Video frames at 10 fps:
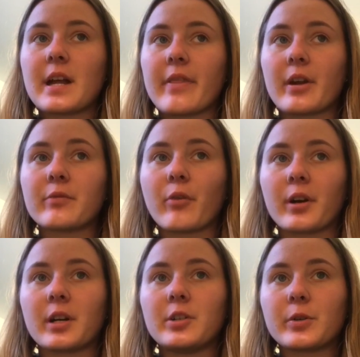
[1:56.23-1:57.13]

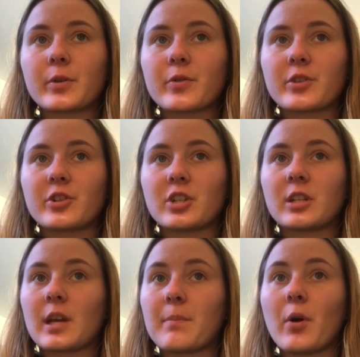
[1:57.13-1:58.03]
Therefore, a neurosurgeon
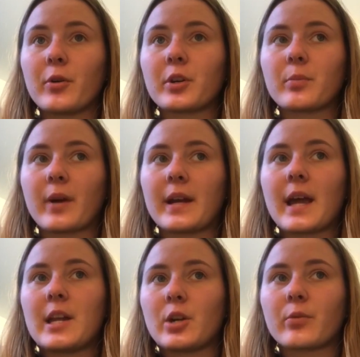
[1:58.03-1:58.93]
can poke your brain
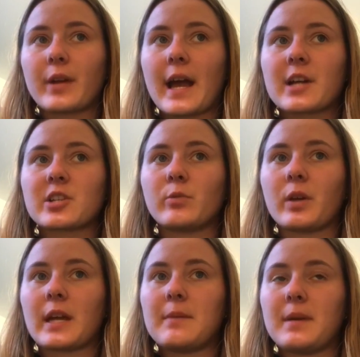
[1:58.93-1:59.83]
and no reaction
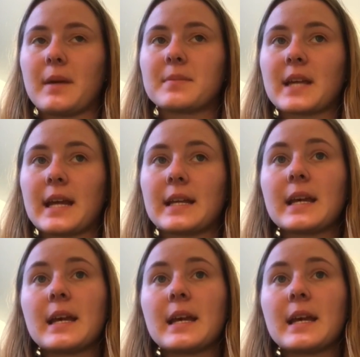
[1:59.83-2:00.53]
can be obtained